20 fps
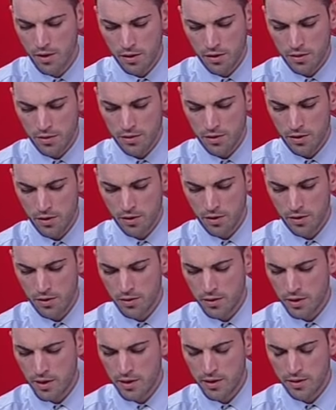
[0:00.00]
So
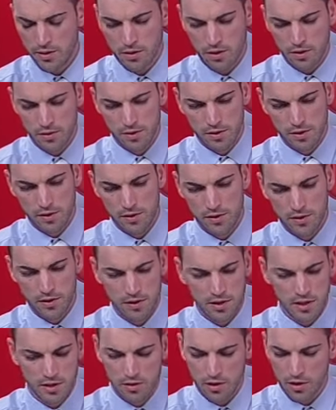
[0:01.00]
he's consistent.
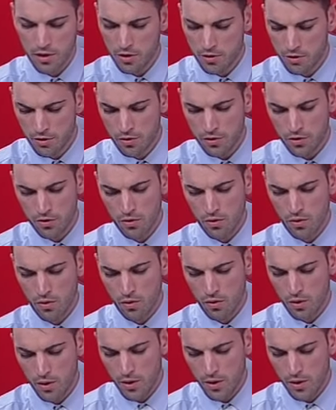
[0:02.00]
He's got a good draw.